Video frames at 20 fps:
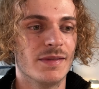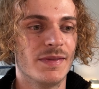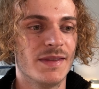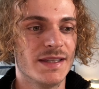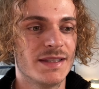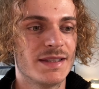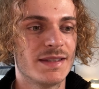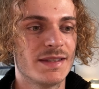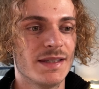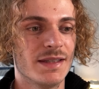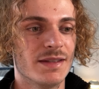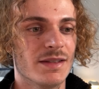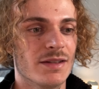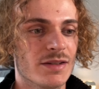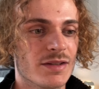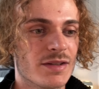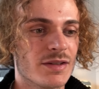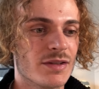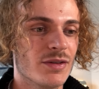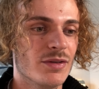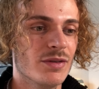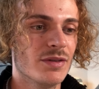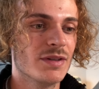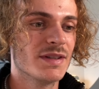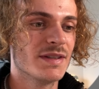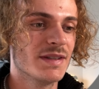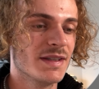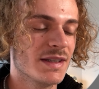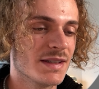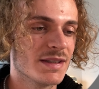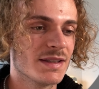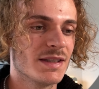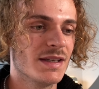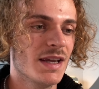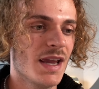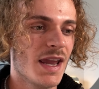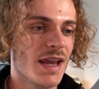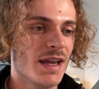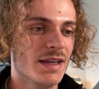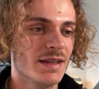this season, so
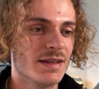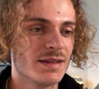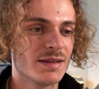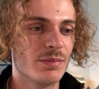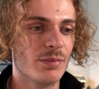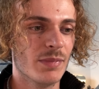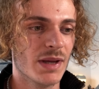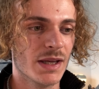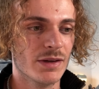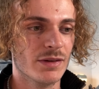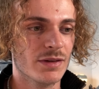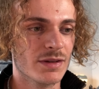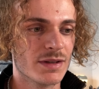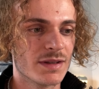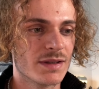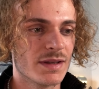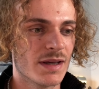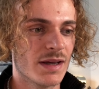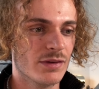68 minutes,